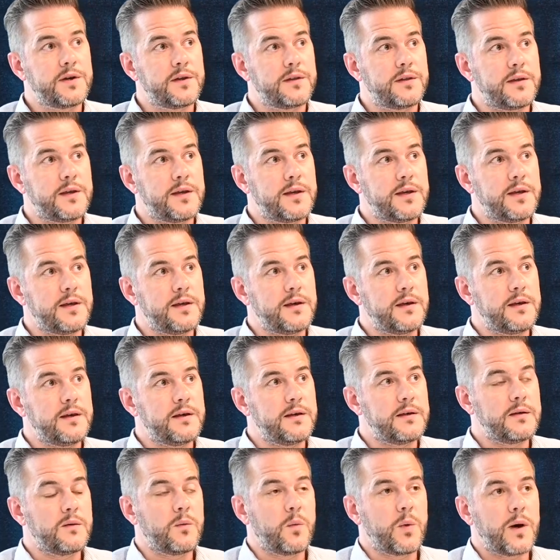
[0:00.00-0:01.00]

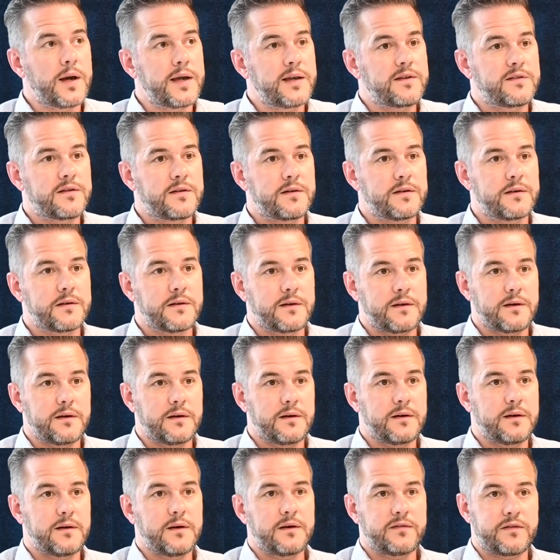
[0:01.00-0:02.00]
the weight
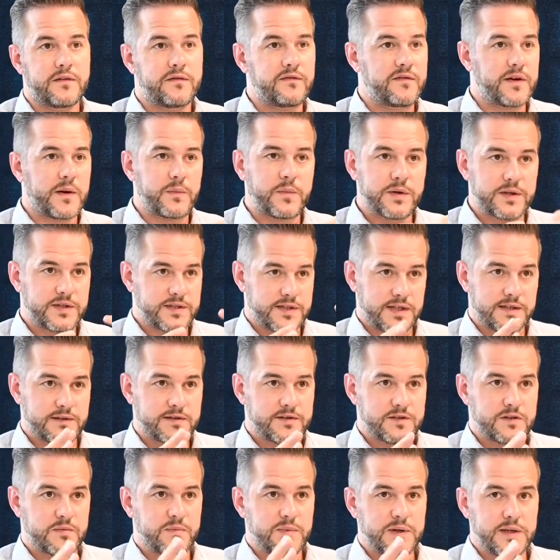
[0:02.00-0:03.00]
of the fabric
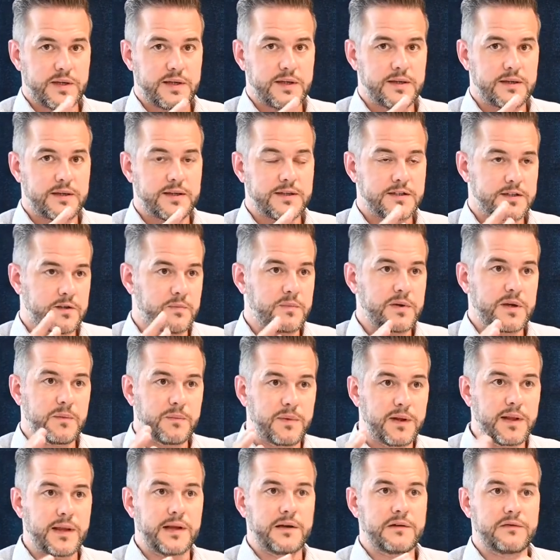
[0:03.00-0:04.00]
tends to need to be
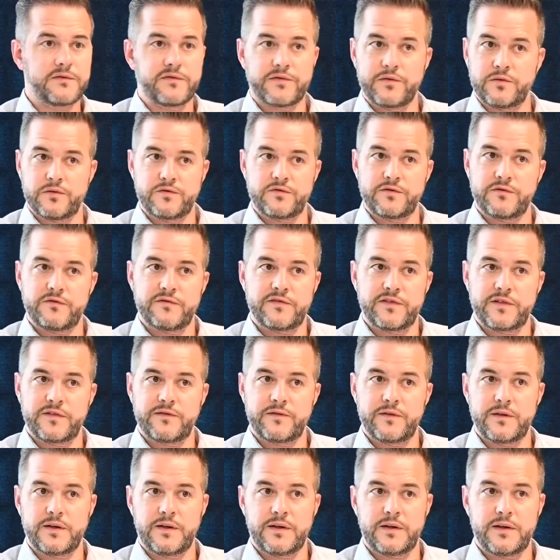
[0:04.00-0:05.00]
below
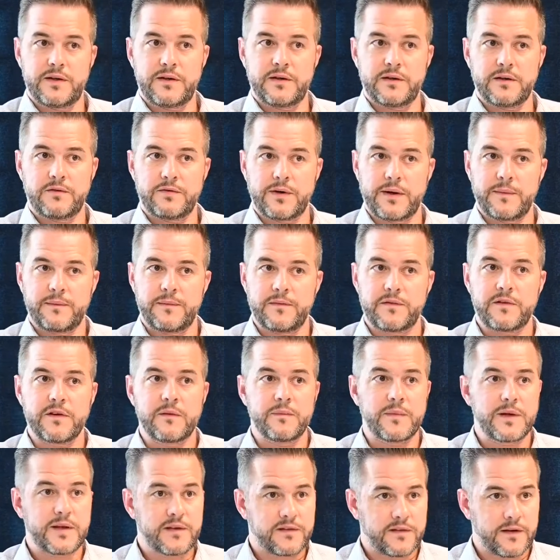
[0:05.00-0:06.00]
450 grams a
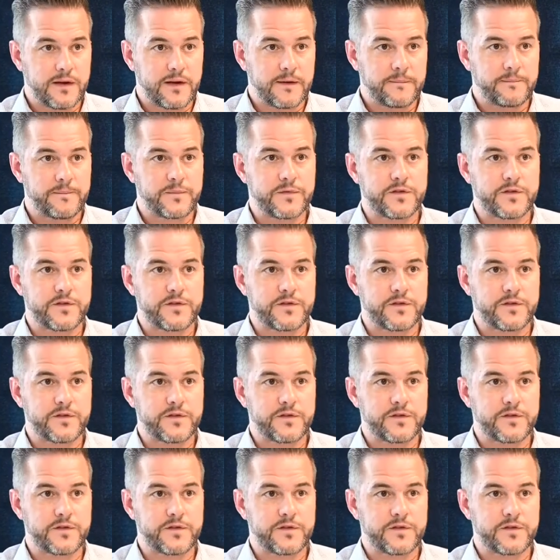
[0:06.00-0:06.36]
metre